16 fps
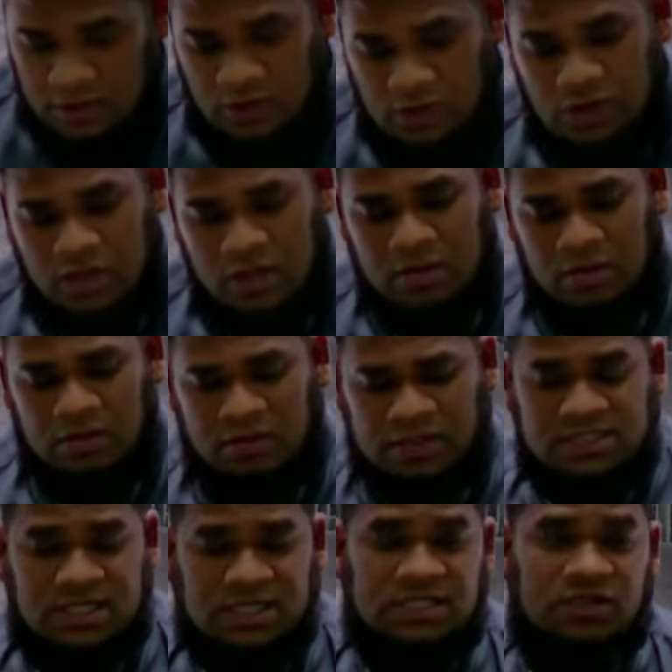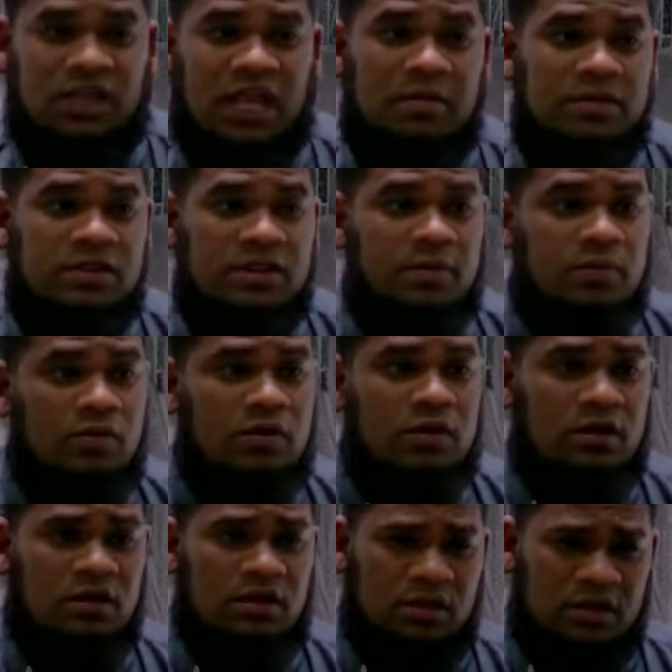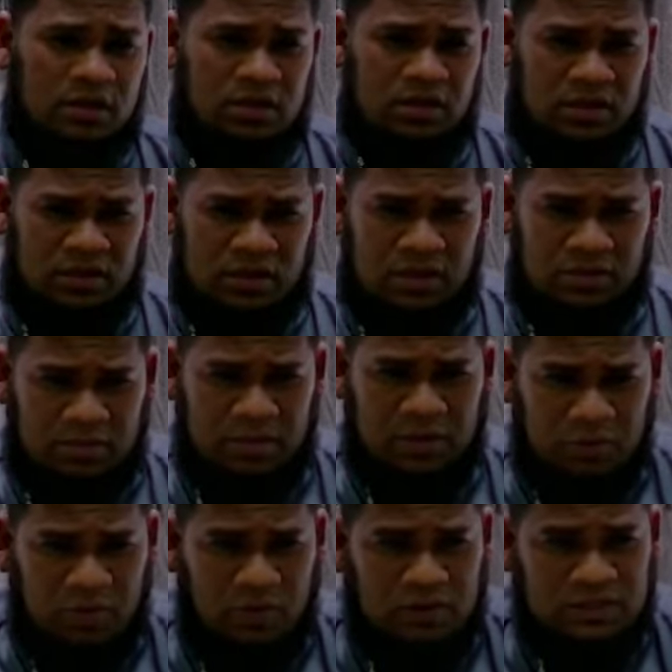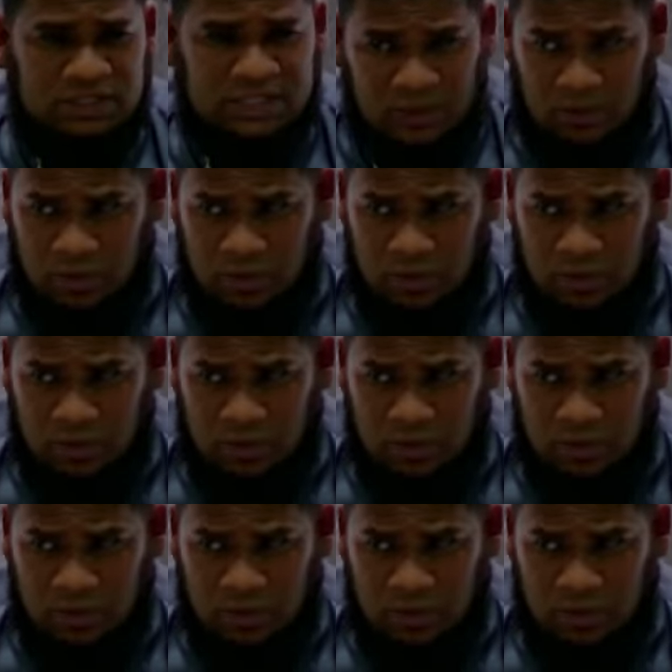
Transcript: And this does not come in the book, but we will